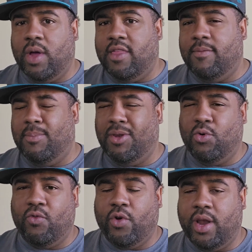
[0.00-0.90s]
way they've been
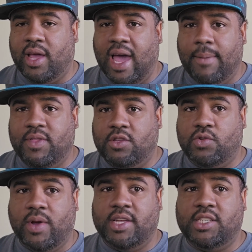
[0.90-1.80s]
maneuvering the cap
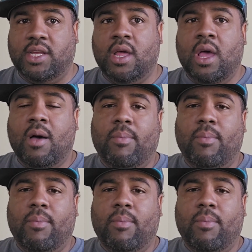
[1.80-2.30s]
situation.